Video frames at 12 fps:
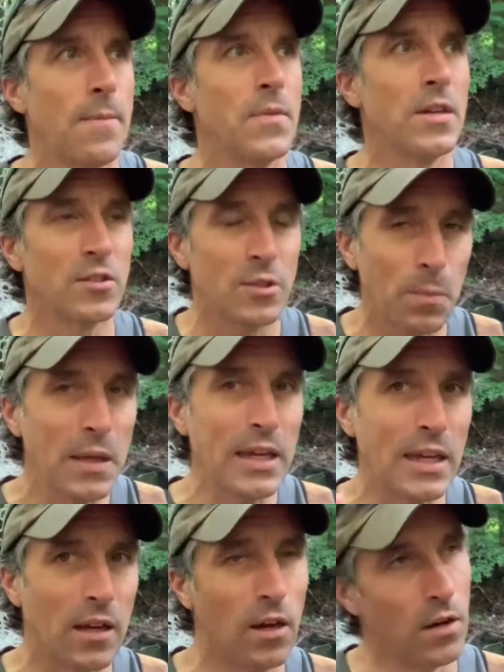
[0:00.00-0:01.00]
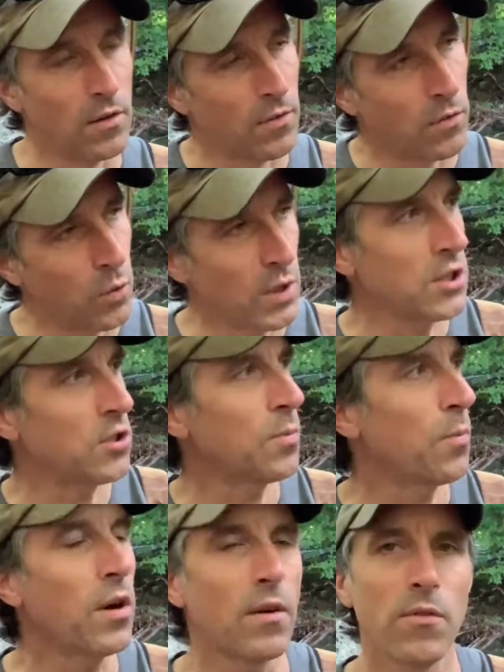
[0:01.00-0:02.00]
Speaking of which,
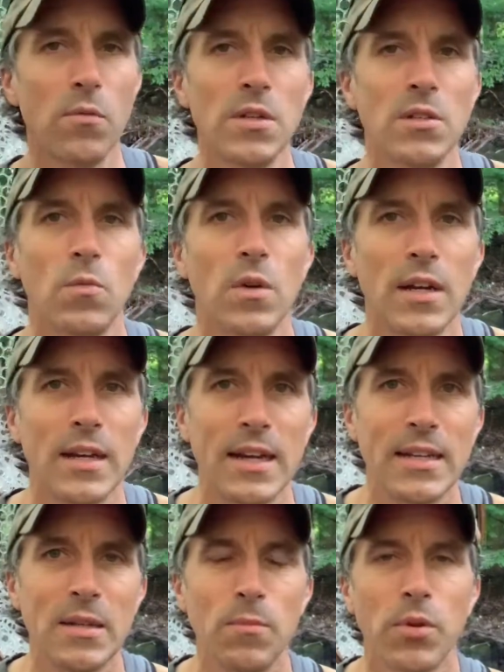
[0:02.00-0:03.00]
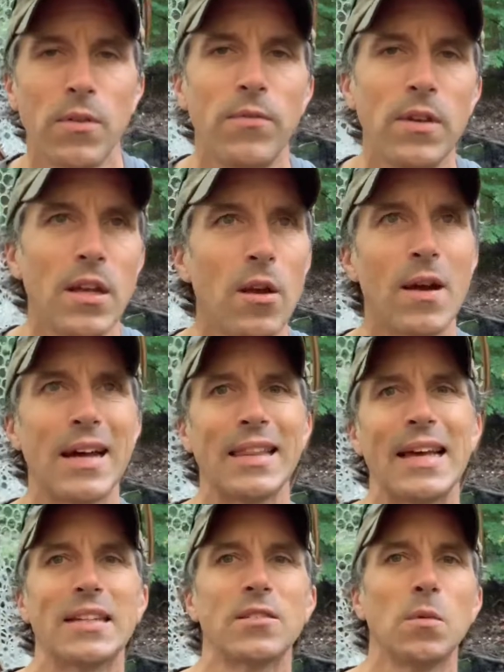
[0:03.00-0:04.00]
part of the reason why I didn't put a video out
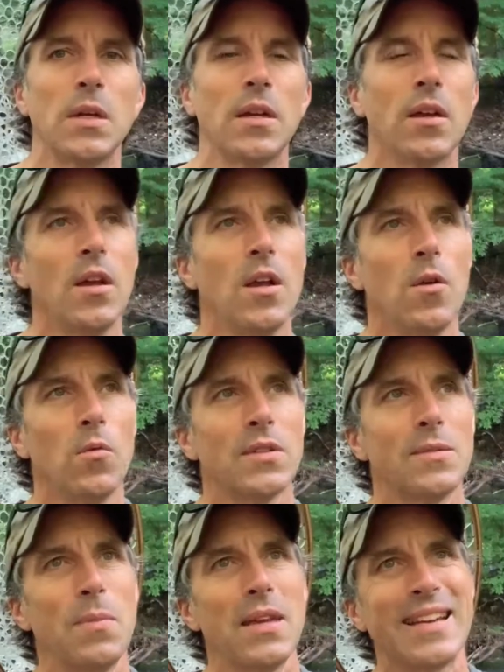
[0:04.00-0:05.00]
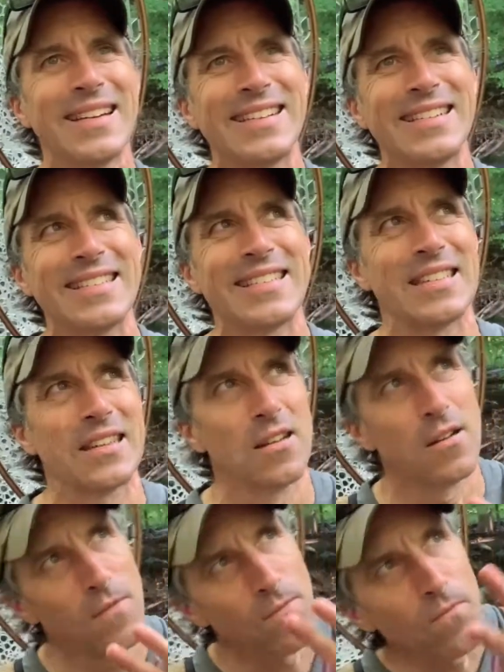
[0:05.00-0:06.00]
last week was because
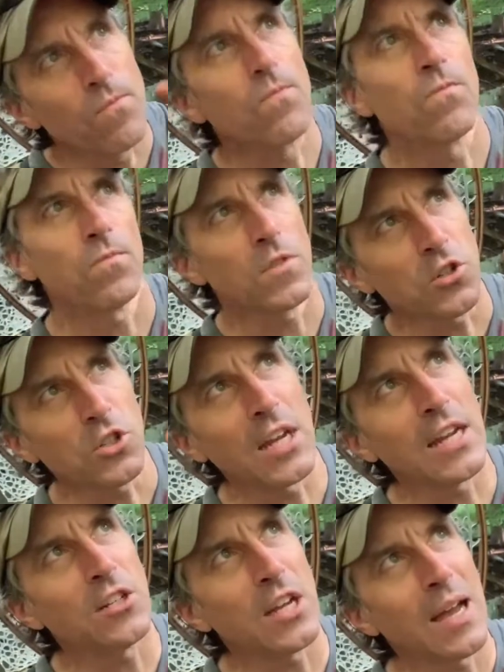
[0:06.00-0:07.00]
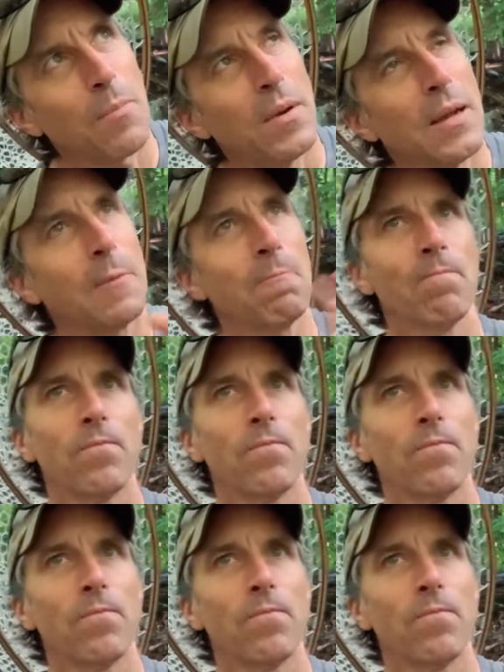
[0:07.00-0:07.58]
there's change happening,